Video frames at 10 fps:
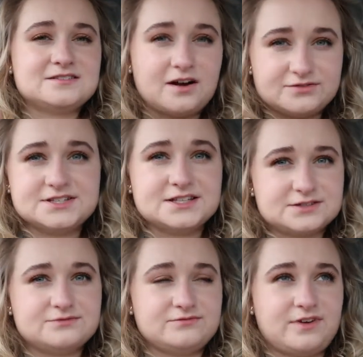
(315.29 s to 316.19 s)
Obviously, that's
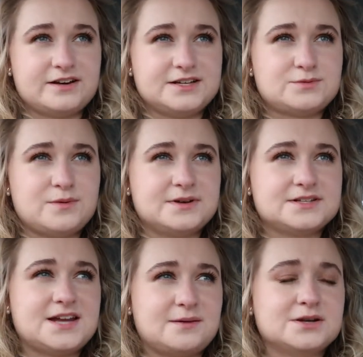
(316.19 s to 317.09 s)
a very sweeping
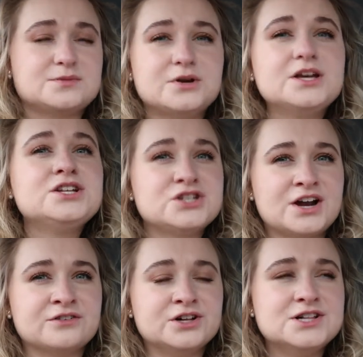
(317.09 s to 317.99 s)
statement, but in
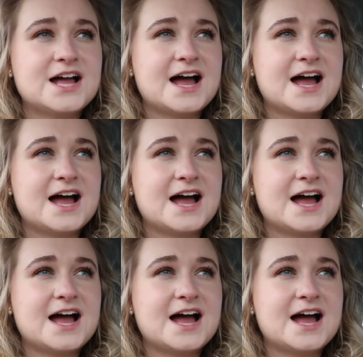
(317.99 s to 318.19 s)
general,